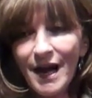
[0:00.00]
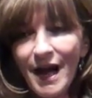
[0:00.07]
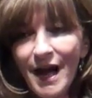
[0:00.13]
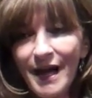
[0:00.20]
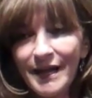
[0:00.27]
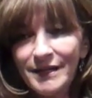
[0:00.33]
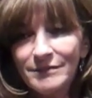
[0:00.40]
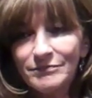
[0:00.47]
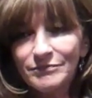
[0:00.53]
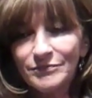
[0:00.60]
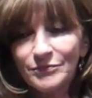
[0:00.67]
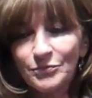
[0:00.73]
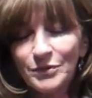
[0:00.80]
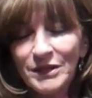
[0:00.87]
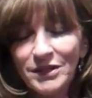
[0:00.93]
I
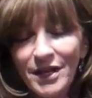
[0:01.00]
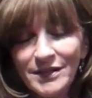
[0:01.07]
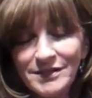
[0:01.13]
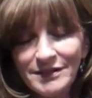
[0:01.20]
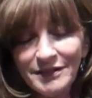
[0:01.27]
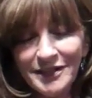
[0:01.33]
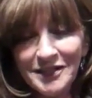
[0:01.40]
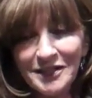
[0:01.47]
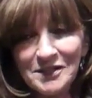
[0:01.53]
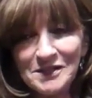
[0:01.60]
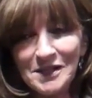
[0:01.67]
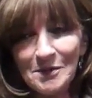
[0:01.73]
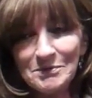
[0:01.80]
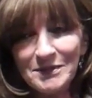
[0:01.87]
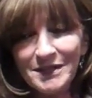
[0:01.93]
reluctantly
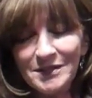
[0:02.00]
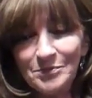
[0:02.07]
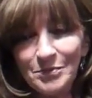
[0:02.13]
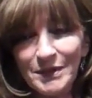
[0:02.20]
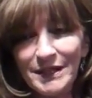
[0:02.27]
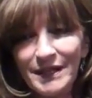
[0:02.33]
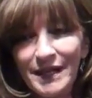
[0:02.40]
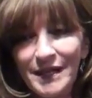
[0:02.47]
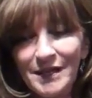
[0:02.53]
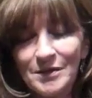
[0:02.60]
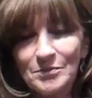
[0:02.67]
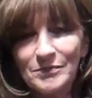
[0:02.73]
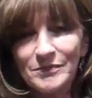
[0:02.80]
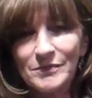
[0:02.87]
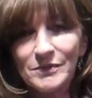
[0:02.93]
accepted, but
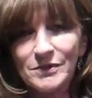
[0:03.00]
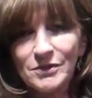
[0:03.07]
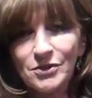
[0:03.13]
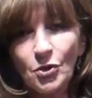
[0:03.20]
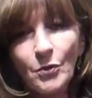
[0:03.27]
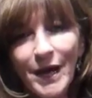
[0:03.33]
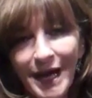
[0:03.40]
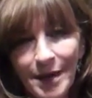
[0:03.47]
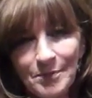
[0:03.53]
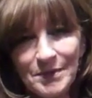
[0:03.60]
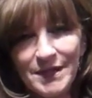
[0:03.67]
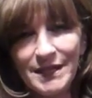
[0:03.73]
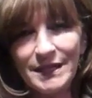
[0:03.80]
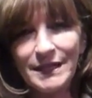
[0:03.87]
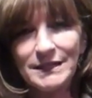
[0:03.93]
am so
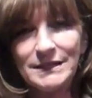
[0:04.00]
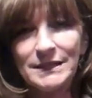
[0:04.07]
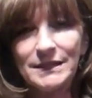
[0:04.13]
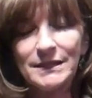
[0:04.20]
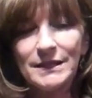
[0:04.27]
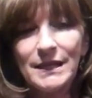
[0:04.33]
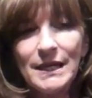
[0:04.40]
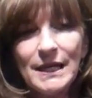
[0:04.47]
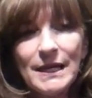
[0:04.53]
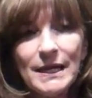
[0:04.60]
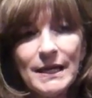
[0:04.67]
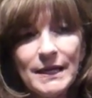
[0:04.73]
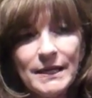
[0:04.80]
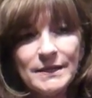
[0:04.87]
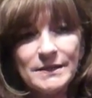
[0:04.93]
happy that I did.
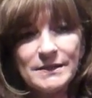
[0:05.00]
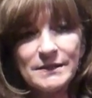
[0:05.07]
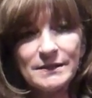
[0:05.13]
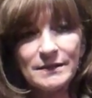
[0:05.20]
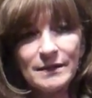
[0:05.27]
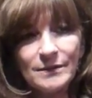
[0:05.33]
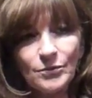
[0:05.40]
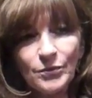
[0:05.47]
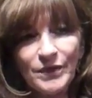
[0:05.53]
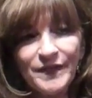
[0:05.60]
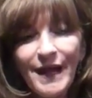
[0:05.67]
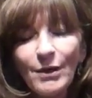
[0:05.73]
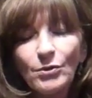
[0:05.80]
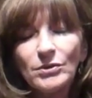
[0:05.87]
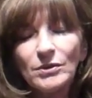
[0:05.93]
It's,
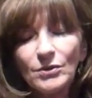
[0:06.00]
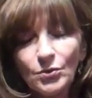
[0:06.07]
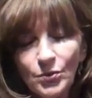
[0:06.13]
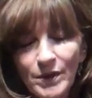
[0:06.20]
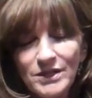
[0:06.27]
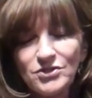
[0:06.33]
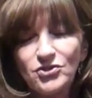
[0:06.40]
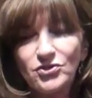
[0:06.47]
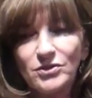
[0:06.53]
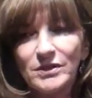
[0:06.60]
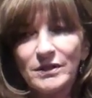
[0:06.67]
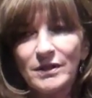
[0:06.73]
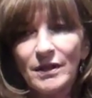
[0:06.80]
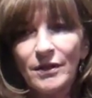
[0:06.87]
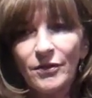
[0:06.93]
without
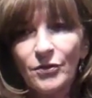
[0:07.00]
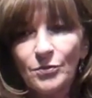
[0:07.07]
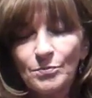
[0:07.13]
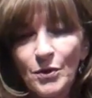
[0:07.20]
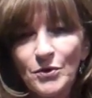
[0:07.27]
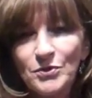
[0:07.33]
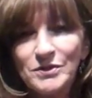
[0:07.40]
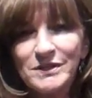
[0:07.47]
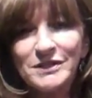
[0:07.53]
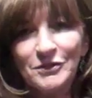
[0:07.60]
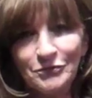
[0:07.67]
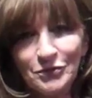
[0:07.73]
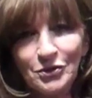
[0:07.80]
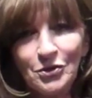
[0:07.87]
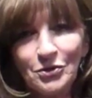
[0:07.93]
question, the most
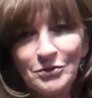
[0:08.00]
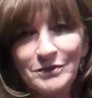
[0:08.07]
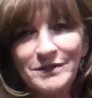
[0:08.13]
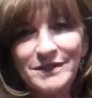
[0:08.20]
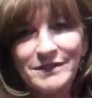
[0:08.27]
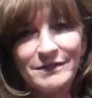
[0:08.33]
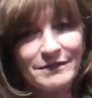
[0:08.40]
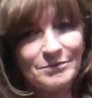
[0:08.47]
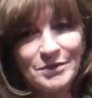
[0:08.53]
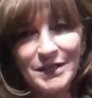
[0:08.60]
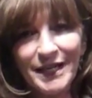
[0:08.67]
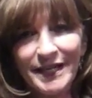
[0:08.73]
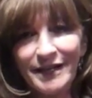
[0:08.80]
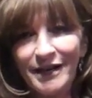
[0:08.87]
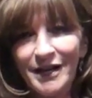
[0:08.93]
difficult
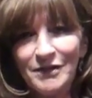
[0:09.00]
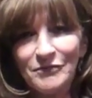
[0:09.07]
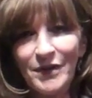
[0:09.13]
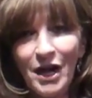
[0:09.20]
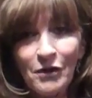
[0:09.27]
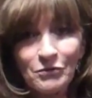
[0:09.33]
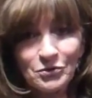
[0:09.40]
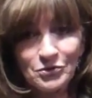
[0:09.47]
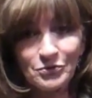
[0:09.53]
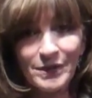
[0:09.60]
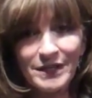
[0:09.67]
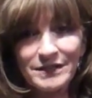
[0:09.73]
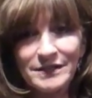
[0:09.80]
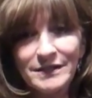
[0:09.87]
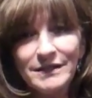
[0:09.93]
play I've ever
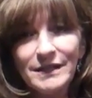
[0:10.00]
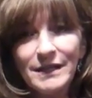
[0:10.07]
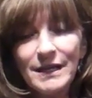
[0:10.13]
directed